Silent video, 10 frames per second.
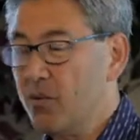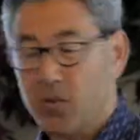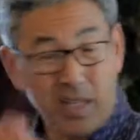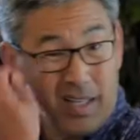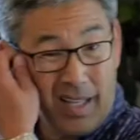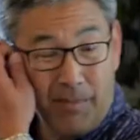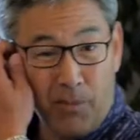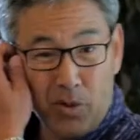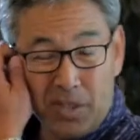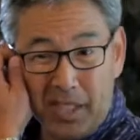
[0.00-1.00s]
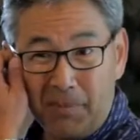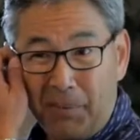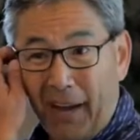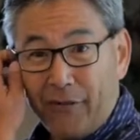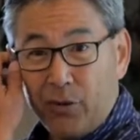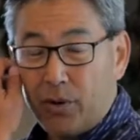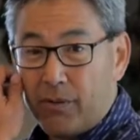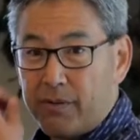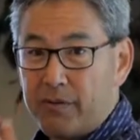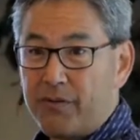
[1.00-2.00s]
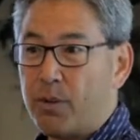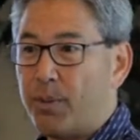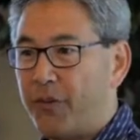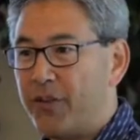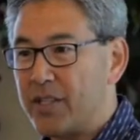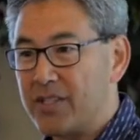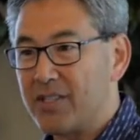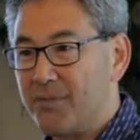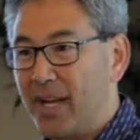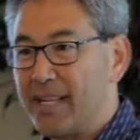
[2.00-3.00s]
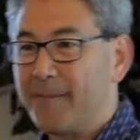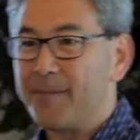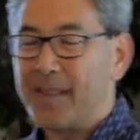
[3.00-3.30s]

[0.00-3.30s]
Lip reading: one of the most impactful former professors of mine,